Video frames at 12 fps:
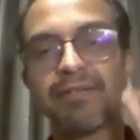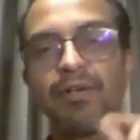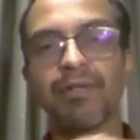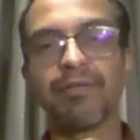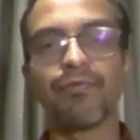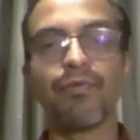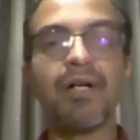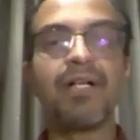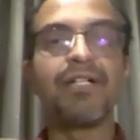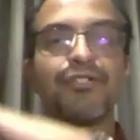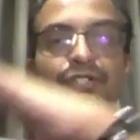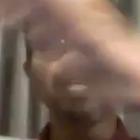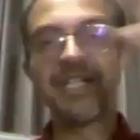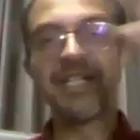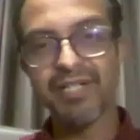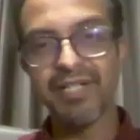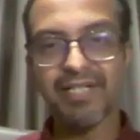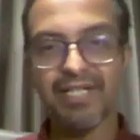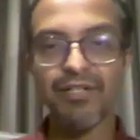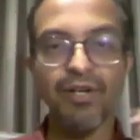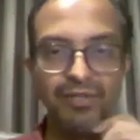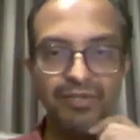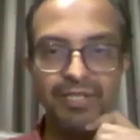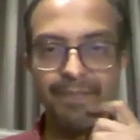or world changing
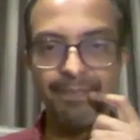technology.